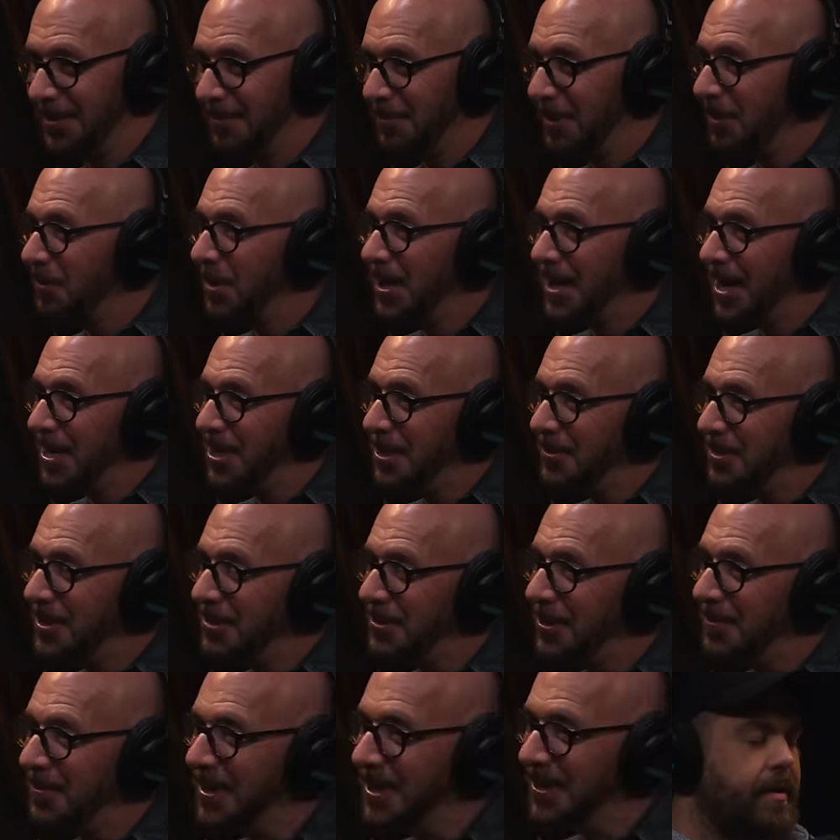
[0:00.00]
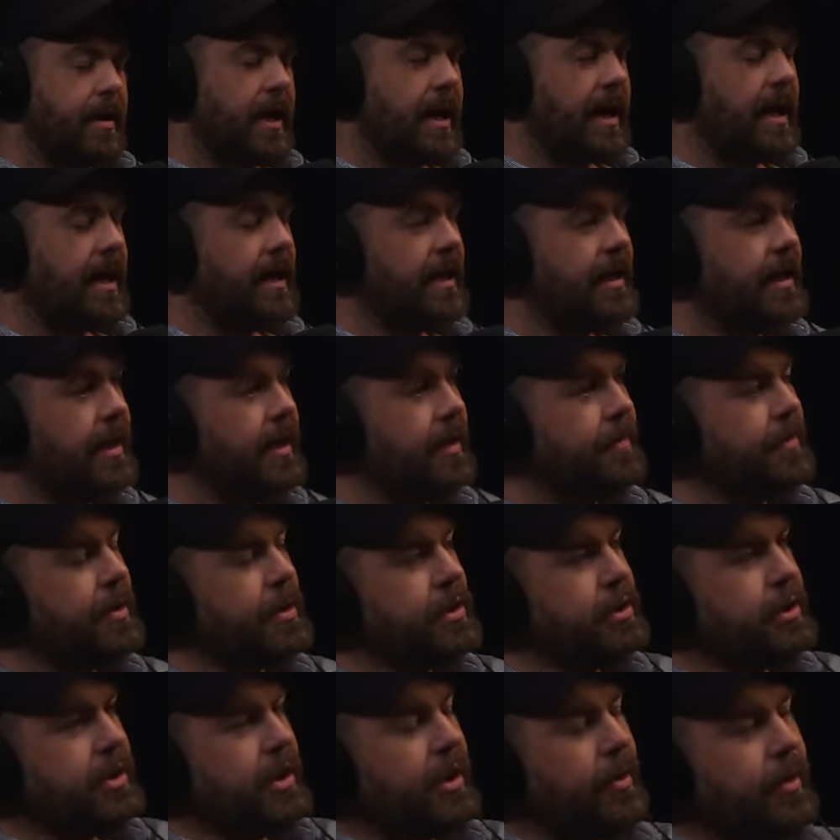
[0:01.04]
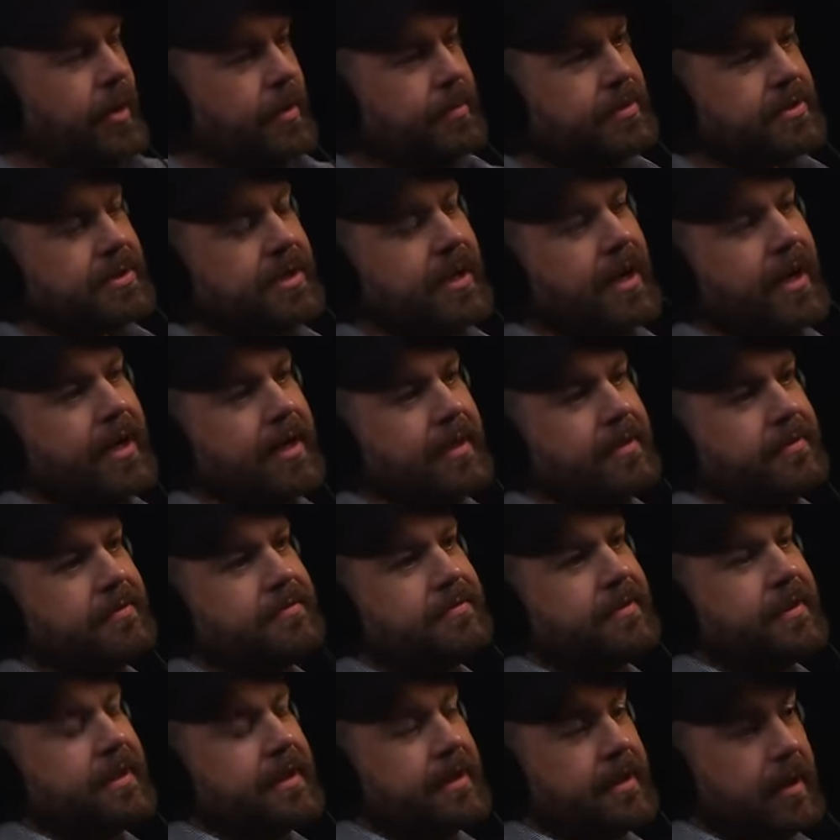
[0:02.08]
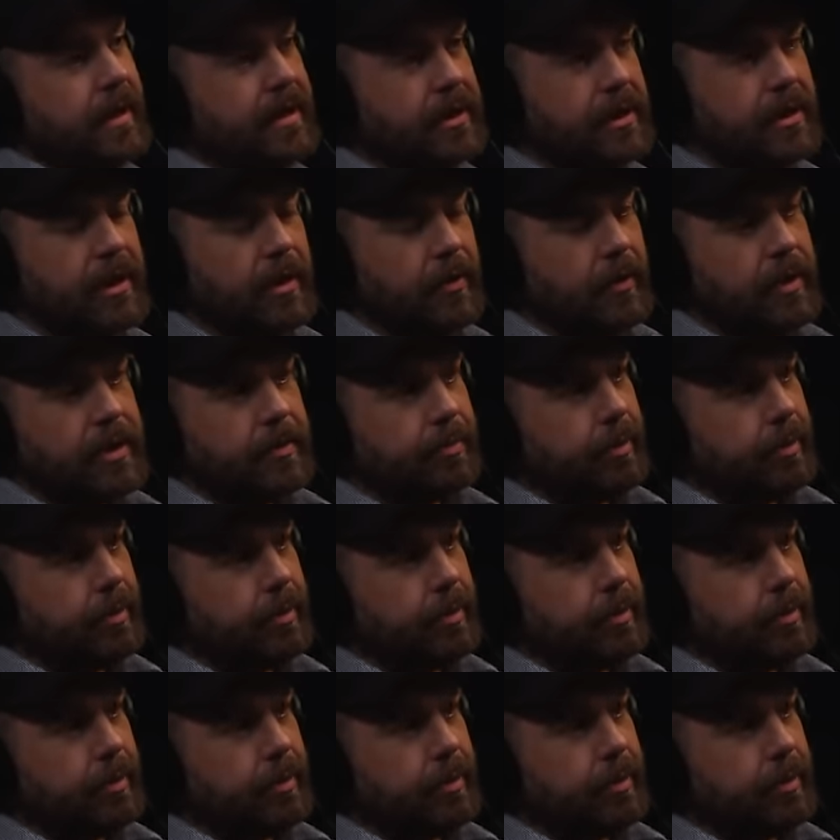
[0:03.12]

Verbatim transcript: What what got you into it, by the way? Um, you know, it was kind of you know what?